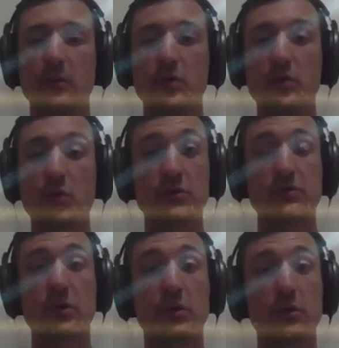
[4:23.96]
which wants
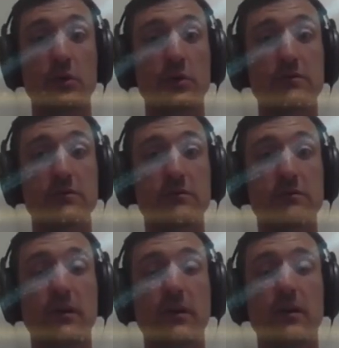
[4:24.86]
to go to
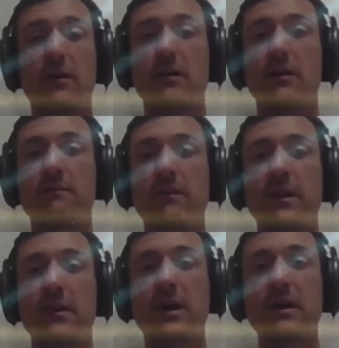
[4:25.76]
its
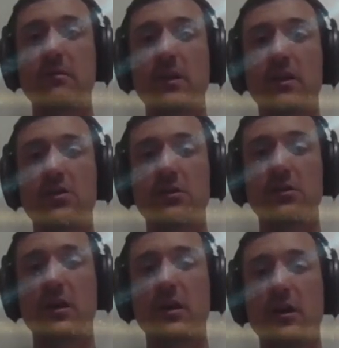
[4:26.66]
final ice
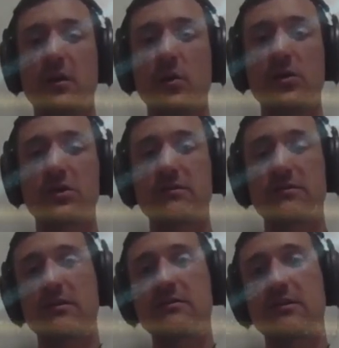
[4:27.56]
location, which
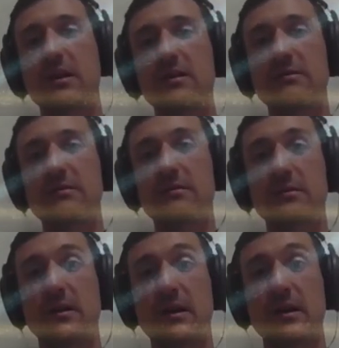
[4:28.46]
is in this case
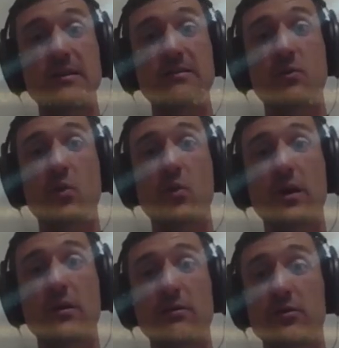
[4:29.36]
an ice
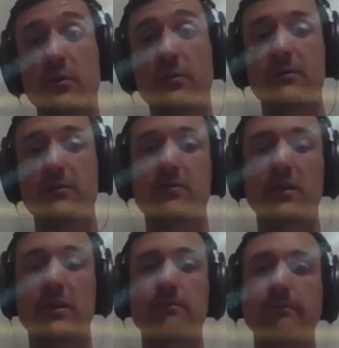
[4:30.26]
square on the top of the
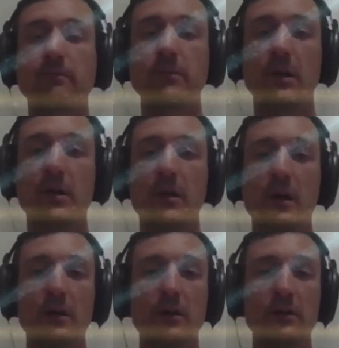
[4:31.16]
screen.
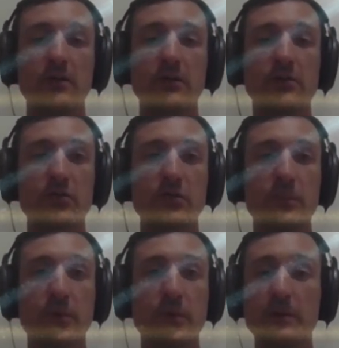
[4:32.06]

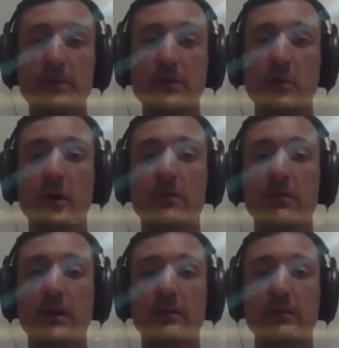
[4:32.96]
The problem is,
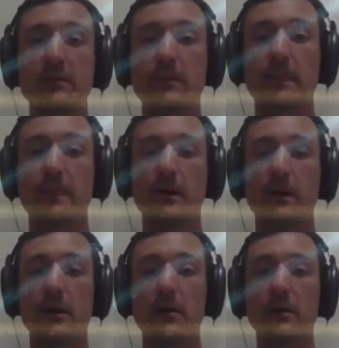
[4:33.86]
however, that
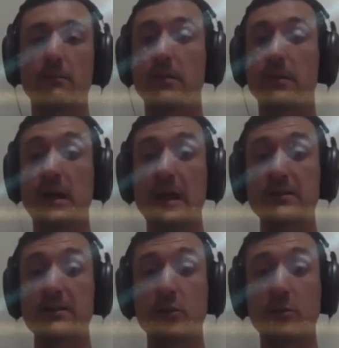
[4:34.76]
the
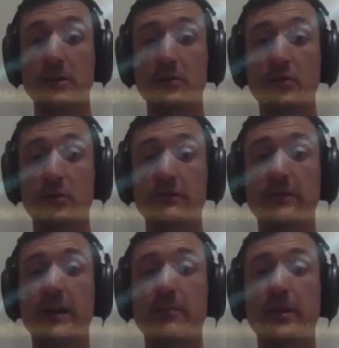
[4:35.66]
ice cube cannot cross
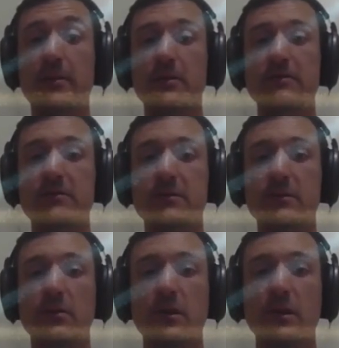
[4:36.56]
fire barriers.
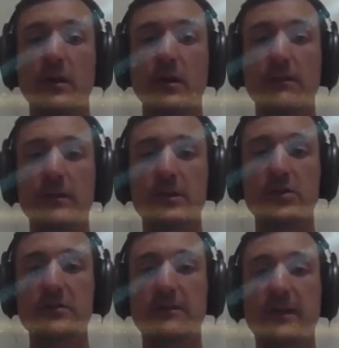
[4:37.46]
So if it
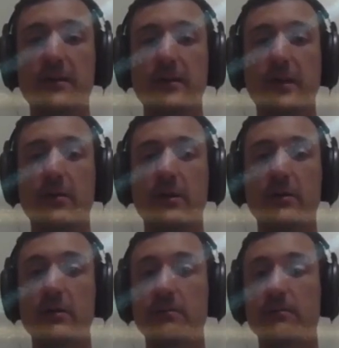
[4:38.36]
touches a fire
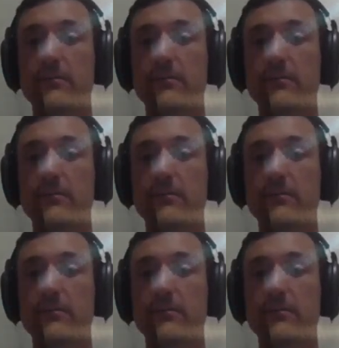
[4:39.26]
barrier,